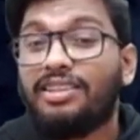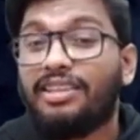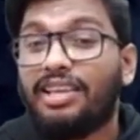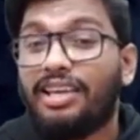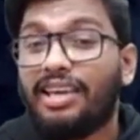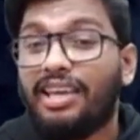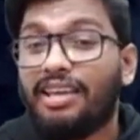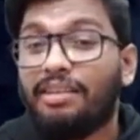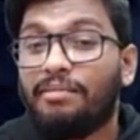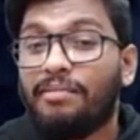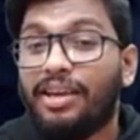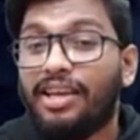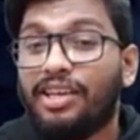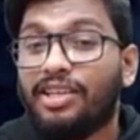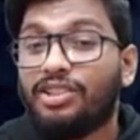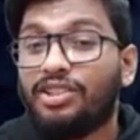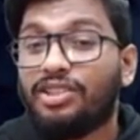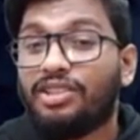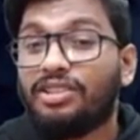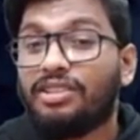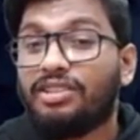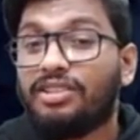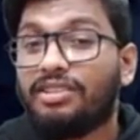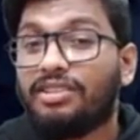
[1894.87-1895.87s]
The
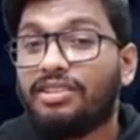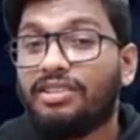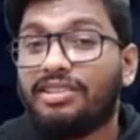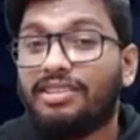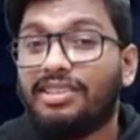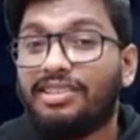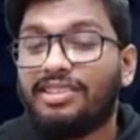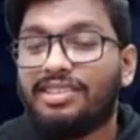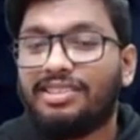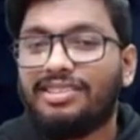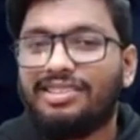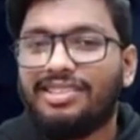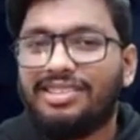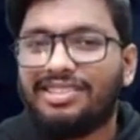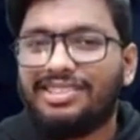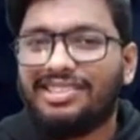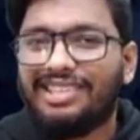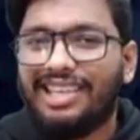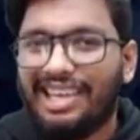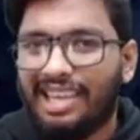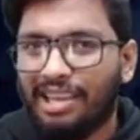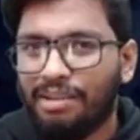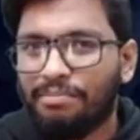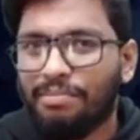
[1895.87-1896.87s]
image, this is the
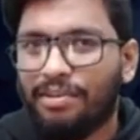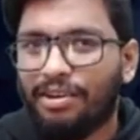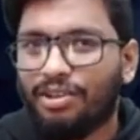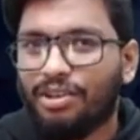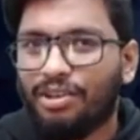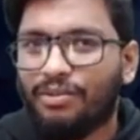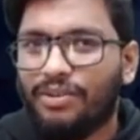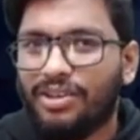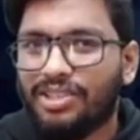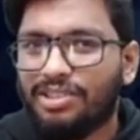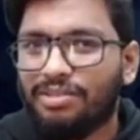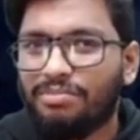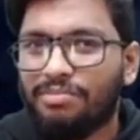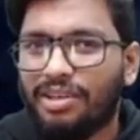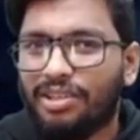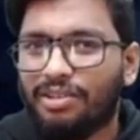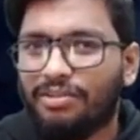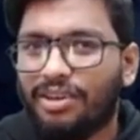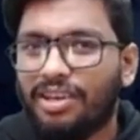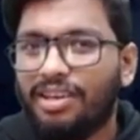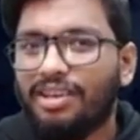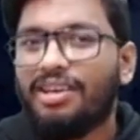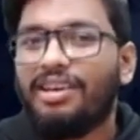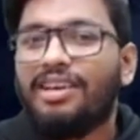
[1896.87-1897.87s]
second part of the question, by
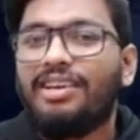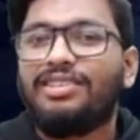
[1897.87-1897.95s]
the way.